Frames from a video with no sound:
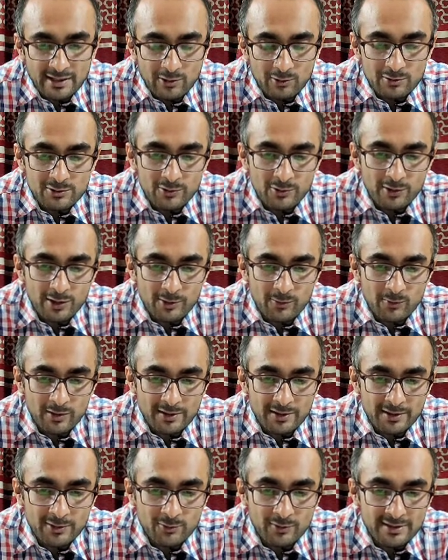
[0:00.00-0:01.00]
are also
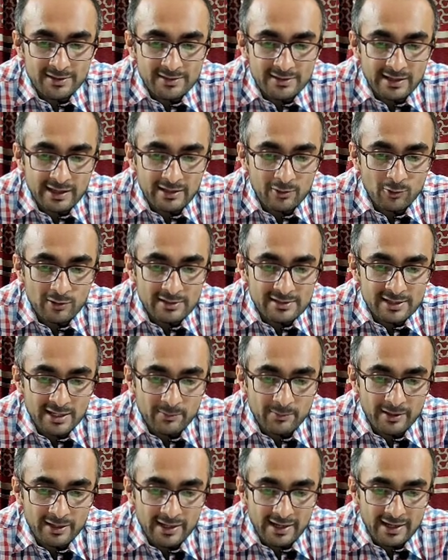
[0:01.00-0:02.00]
converted into
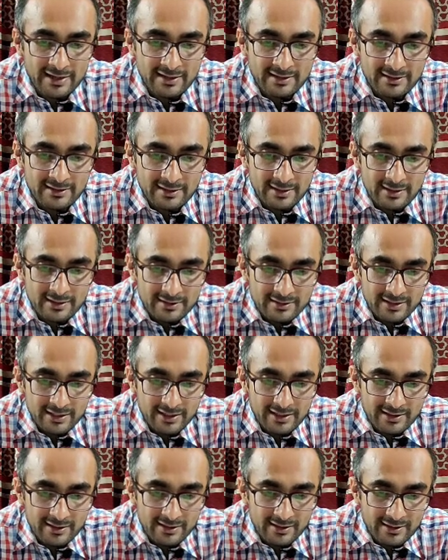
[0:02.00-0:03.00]
acetyl-coenzyme A, and
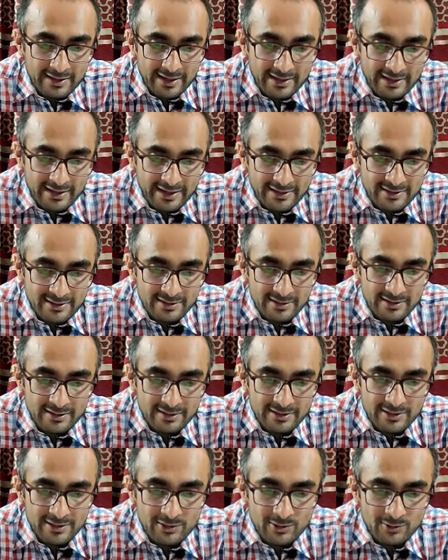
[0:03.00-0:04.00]
they can enter
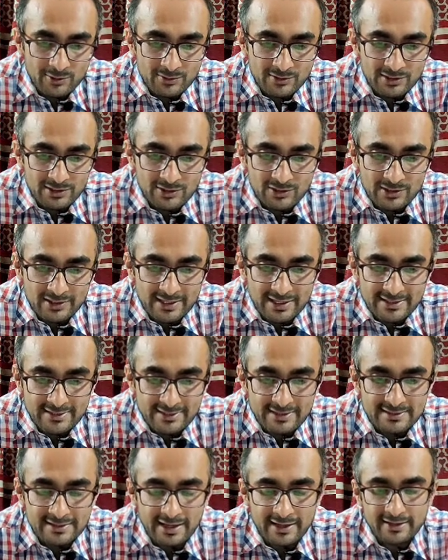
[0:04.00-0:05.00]
into citric
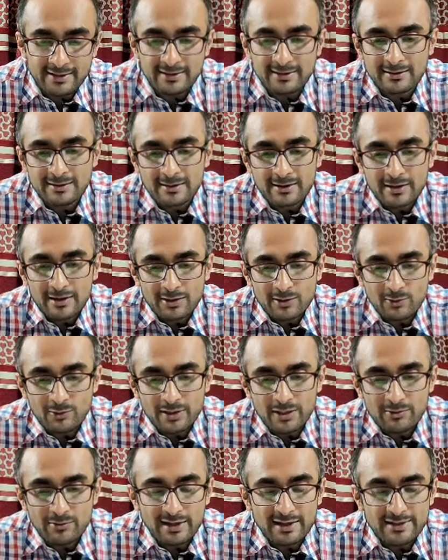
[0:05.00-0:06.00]
acid cycle to
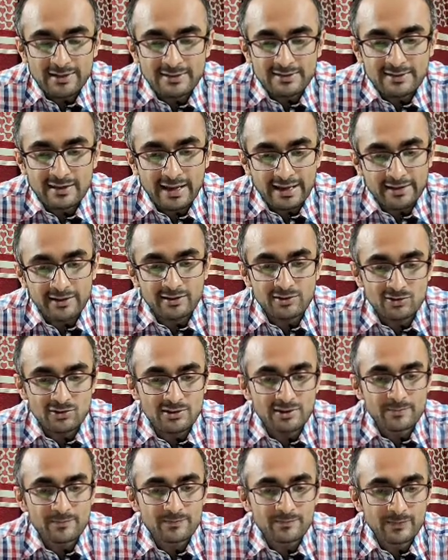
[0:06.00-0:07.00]
give rise
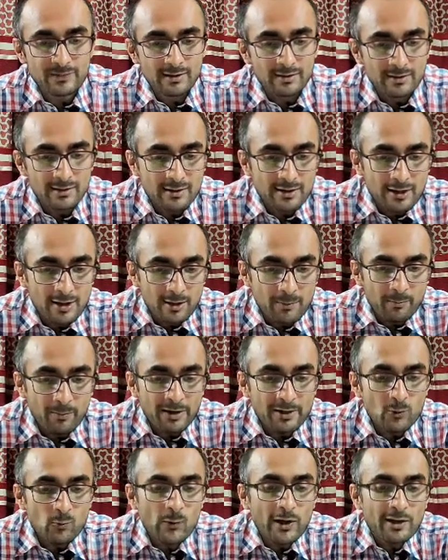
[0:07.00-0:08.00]
energy.
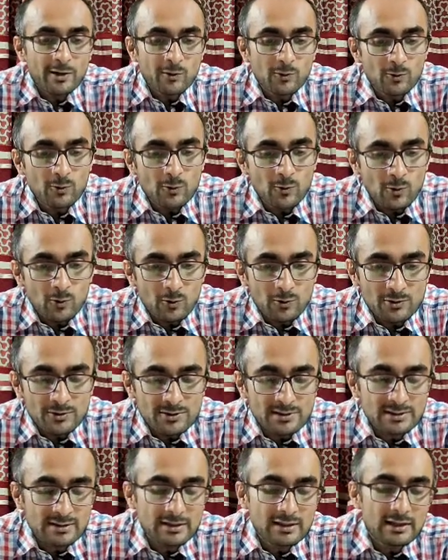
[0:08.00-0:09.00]
But when
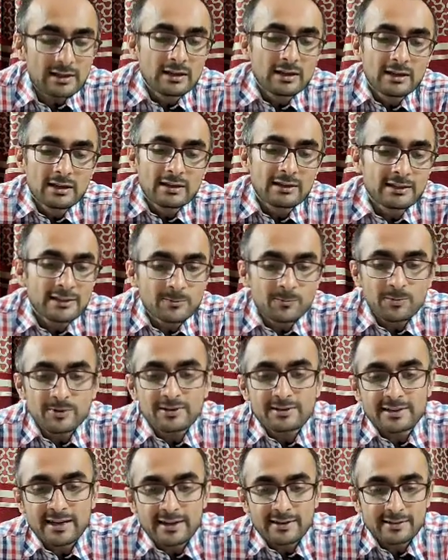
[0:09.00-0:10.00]
glucose is
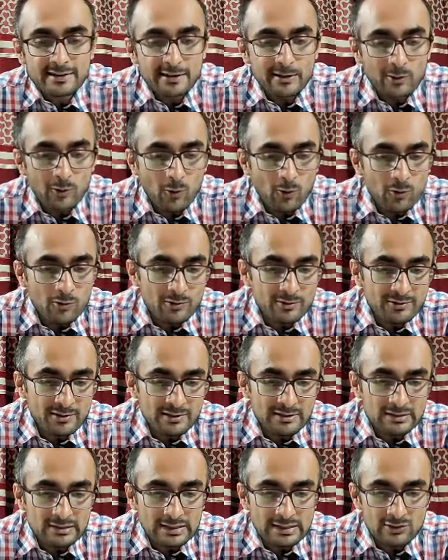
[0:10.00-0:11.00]
present in low
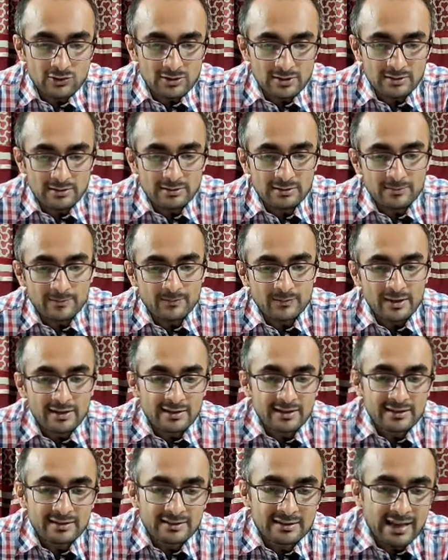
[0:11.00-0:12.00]
concentration,
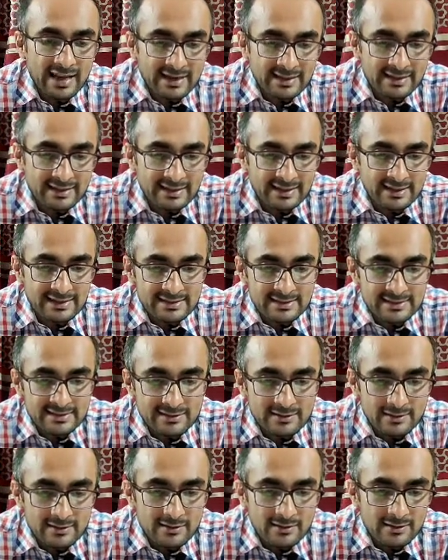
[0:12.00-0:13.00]
in that case